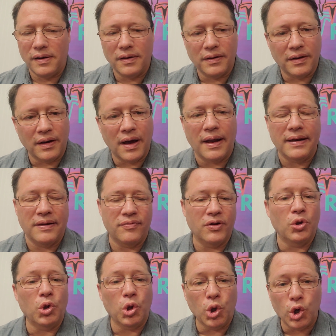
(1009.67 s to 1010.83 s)
not even
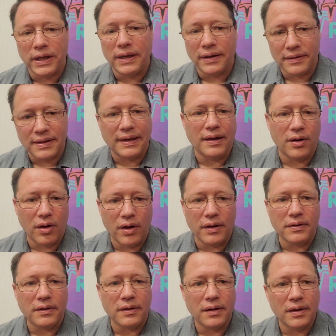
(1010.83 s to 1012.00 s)
looking to get on
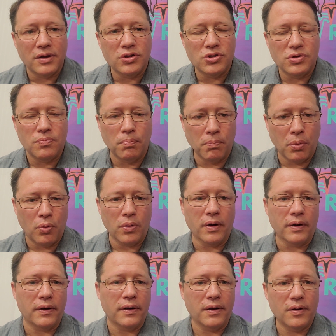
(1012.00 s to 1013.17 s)

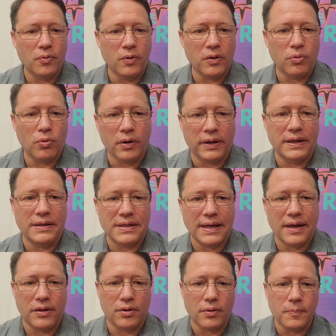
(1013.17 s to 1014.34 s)
board with working
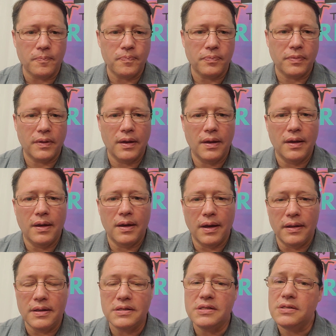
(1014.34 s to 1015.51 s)
together. And
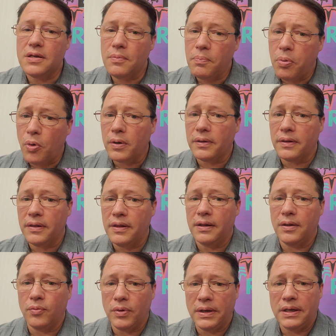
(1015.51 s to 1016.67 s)
this is an important thing
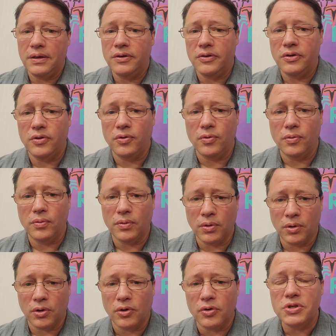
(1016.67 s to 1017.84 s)
that we need to
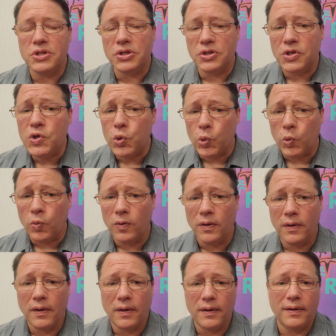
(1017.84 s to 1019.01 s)
learn to do,
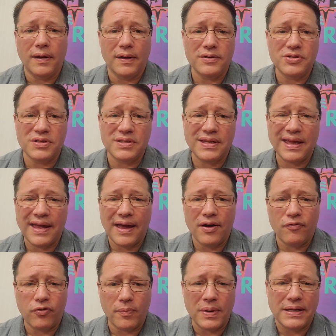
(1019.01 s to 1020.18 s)
not just
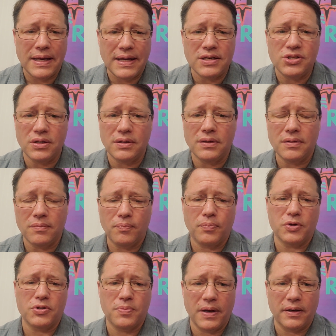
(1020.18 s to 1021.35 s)
from a nation
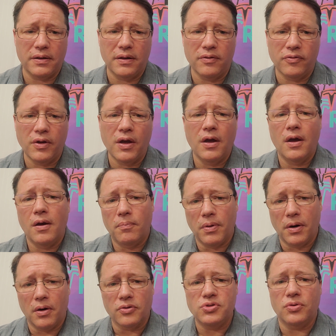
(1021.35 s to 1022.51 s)
perspective, but
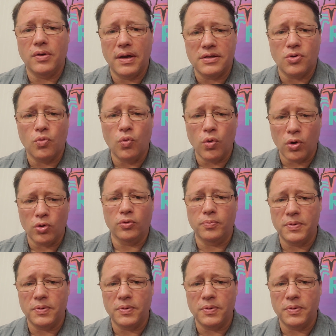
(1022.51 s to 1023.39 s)
also as a world